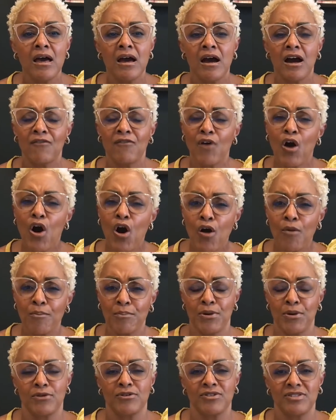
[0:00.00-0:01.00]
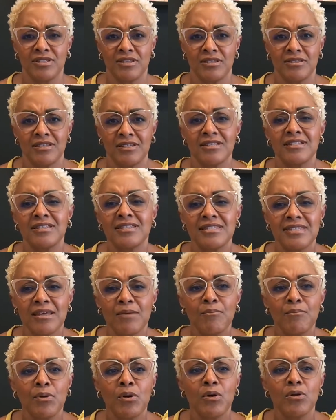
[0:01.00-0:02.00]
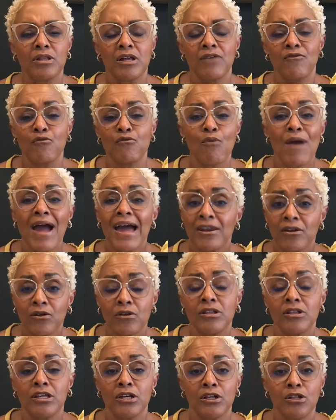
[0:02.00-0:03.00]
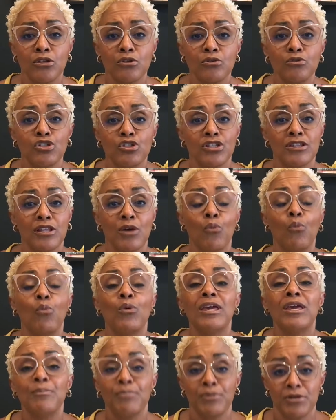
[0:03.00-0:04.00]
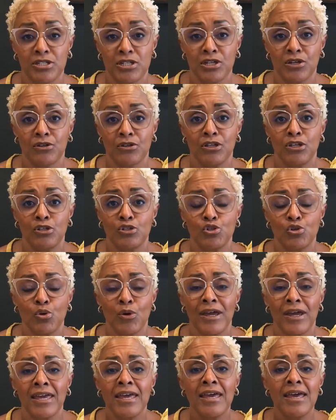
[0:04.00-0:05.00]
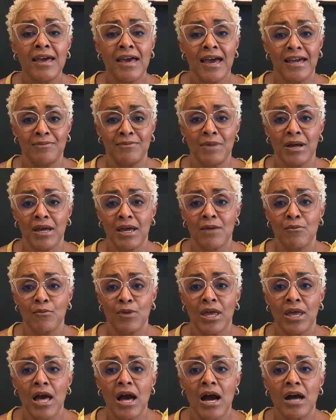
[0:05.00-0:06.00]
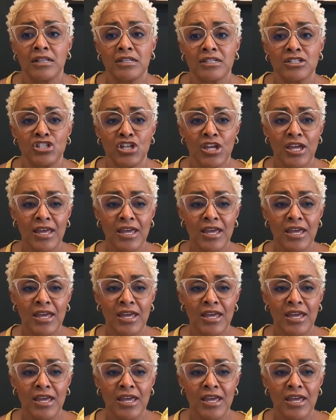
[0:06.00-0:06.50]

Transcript: of all persons and a symbol of radical inclusion that we particularly enjoy at Montgomery College.